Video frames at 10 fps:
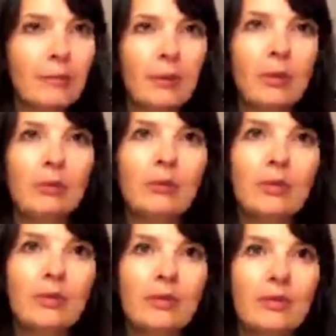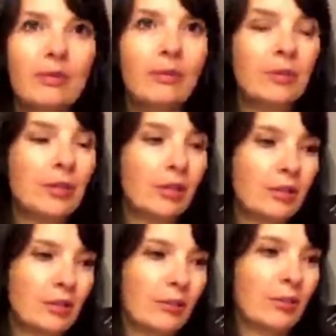and moods. So they
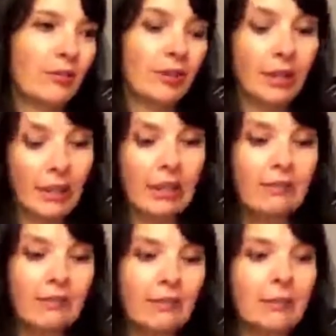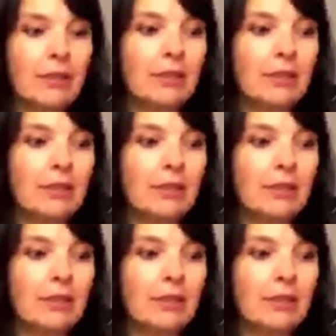just sort of like leaves for me.